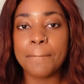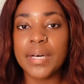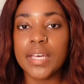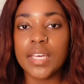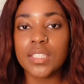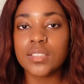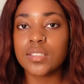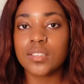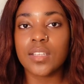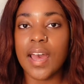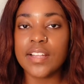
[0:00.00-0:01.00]

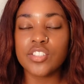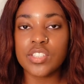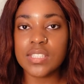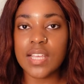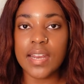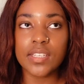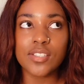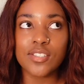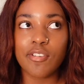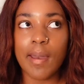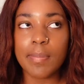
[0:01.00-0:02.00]
but i just decided to
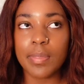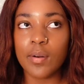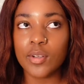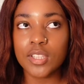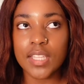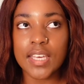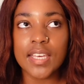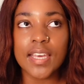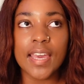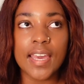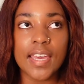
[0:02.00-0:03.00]
scrap the whole
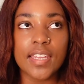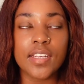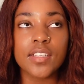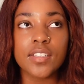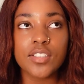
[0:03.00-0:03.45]
thing and